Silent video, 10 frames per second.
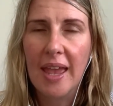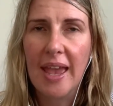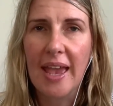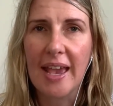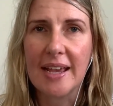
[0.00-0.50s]

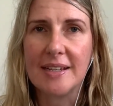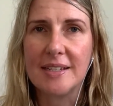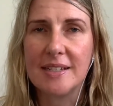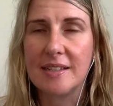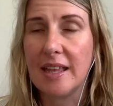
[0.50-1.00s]
And
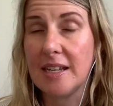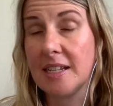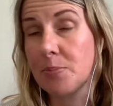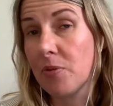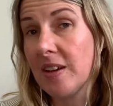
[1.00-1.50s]
that is
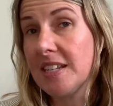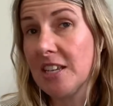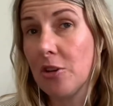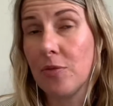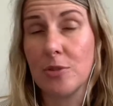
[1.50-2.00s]
preventing
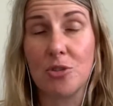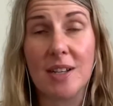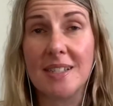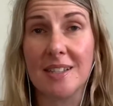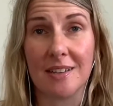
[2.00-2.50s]
you from
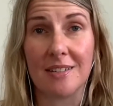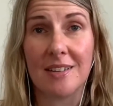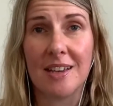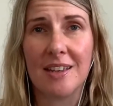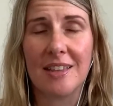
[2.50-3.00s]
trusting
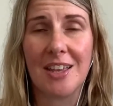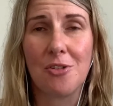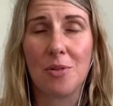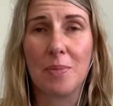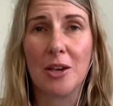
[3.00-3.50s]
that you
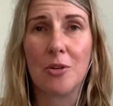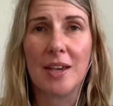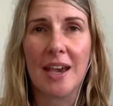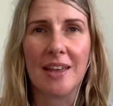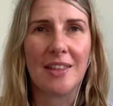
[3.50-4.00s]
can be
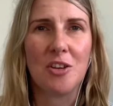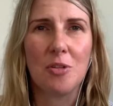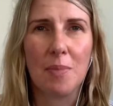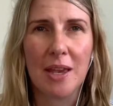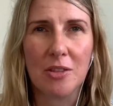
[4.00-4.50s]
okay, that you can
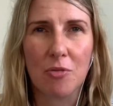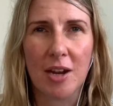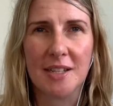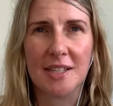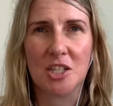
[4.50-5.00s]
make the right
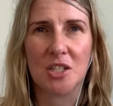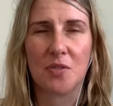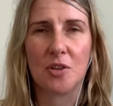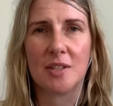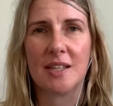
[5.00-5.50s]
decisions for
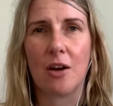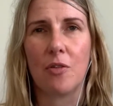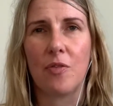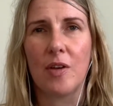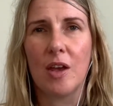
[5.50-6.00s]

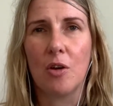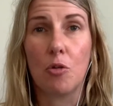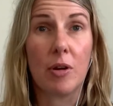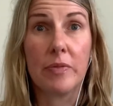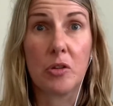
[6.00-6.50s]
yourself,
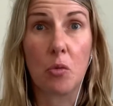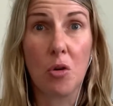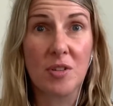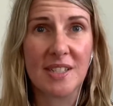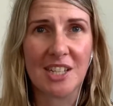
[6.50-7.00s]
or even the wrong
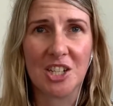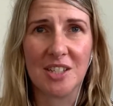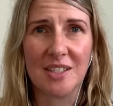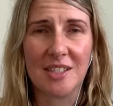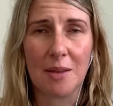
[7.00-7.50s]

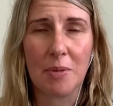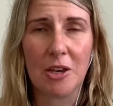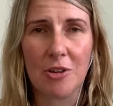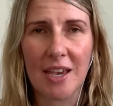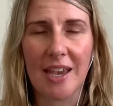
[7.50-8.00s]
decisions and be
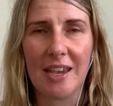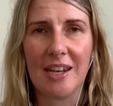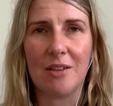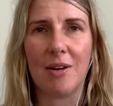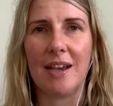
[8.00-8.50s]
okay
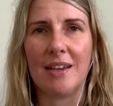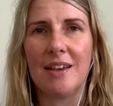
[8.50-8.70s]
anyway.